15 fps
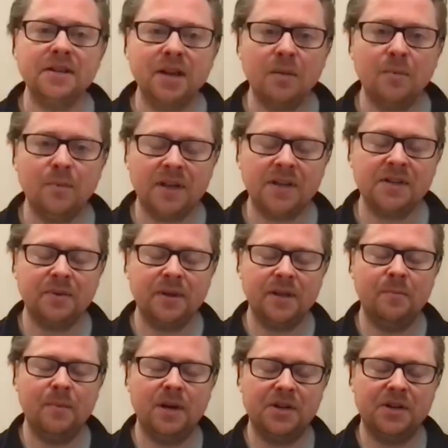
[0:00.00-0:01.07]
a lot all, of
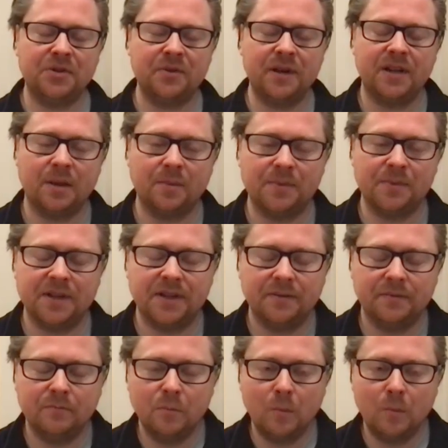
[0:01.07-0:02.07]
integrity. mastery comes in.